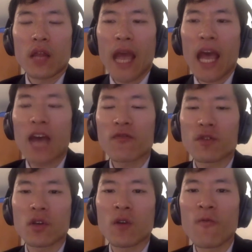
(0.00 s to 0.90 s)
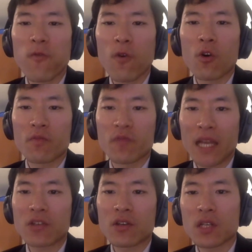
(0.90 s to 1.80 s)
they have to conform,
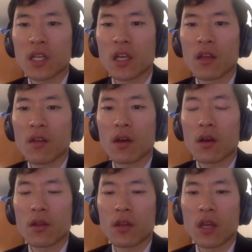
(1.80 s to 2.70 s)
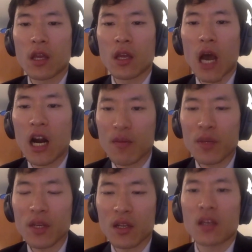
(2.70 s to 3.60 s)
denture teeth, the
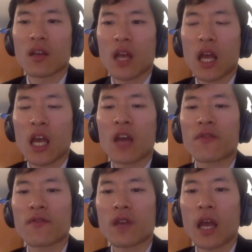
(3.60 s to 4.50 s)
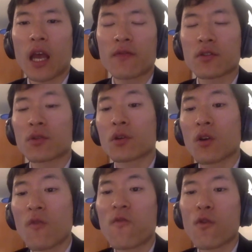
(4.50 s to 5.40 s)
RPD have to
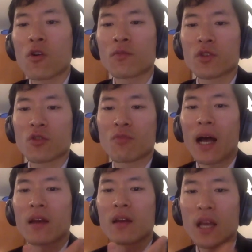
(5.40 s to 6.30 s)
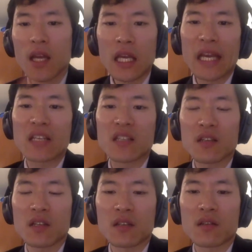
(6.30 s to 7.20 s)
conform to my
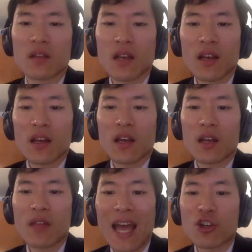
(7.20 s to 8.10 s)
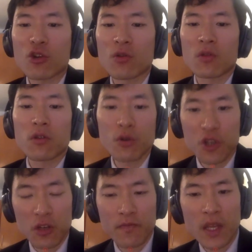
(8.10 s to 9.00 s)
existing natural
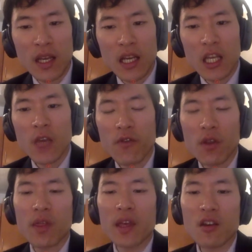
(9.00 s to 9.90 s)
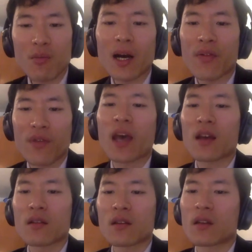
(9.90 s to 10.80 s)
occlusion. If you think about
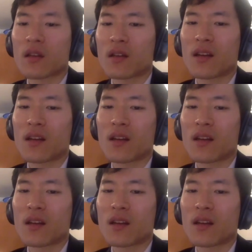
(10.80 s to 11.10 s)
that,